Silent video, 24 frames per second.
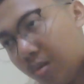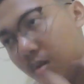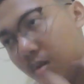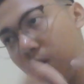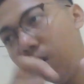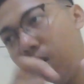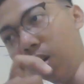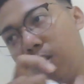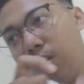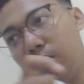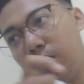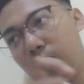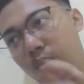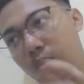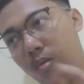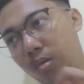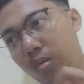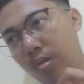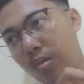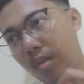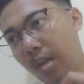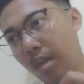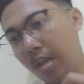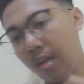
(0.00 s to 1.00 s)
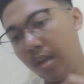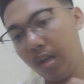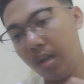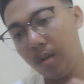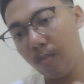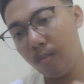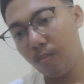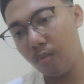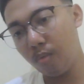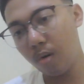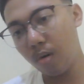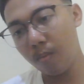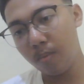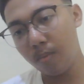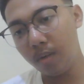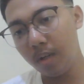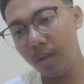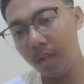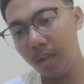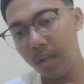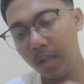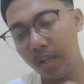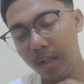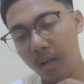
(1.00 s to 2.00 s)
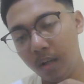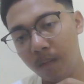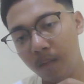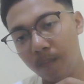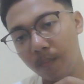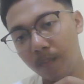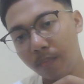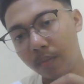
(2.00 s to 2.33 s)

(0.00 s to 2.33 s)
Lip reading: sure how to say it properly.